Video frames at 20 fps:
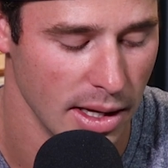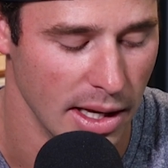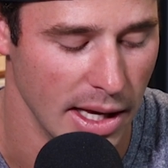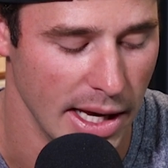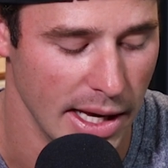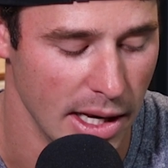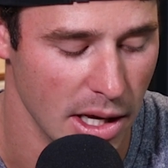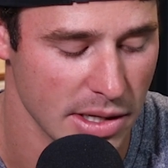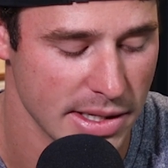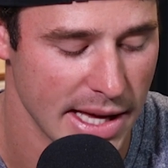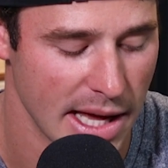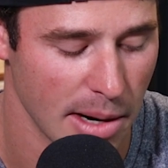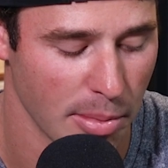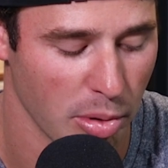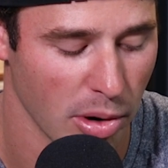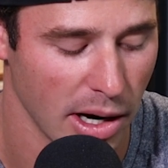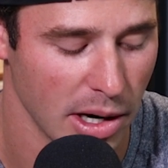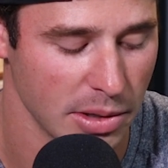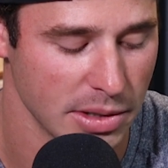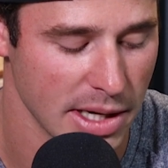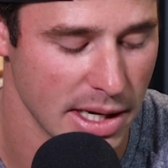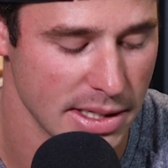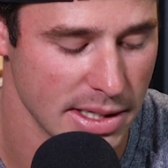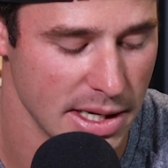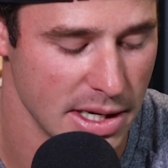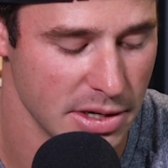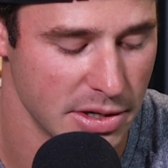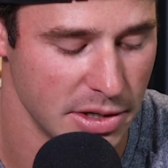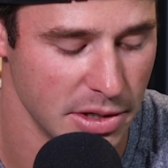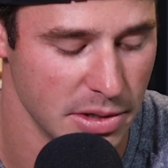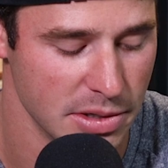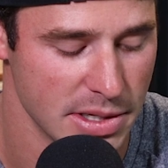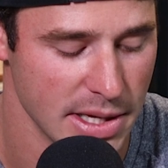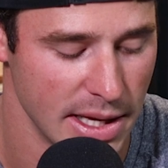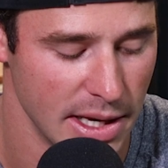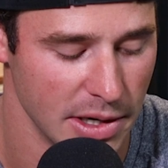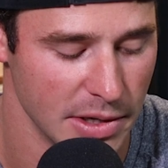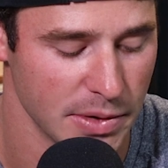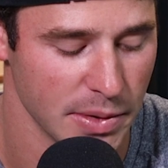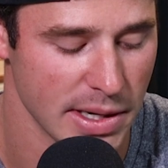He knows how to prioritize issues
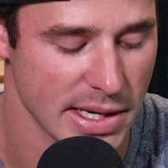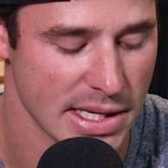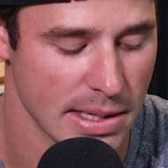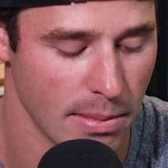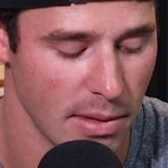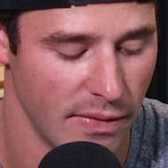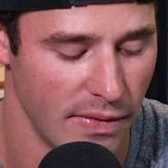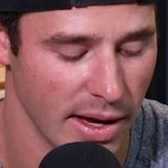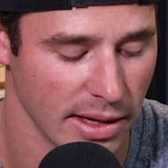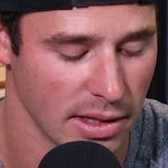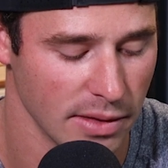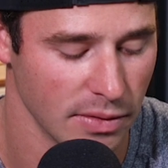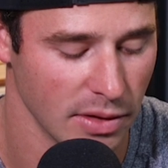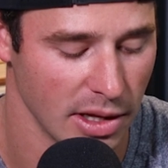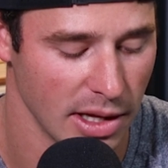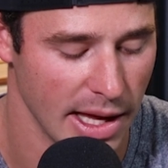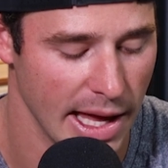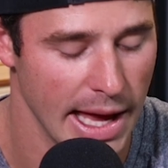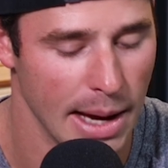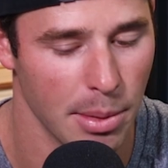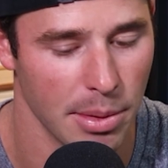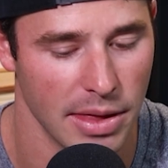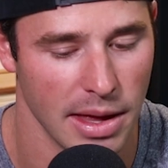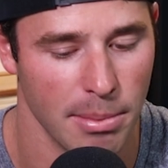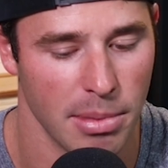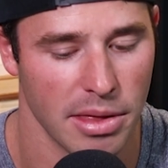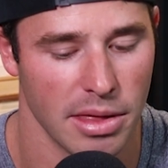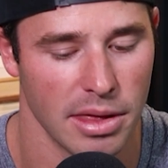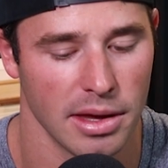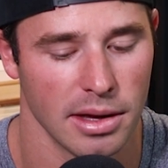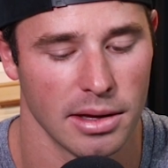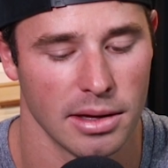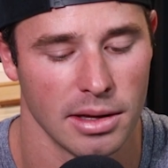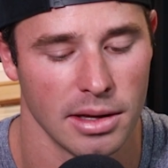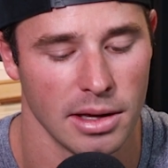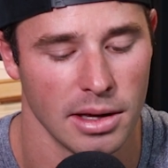and address them effectively and with empathy.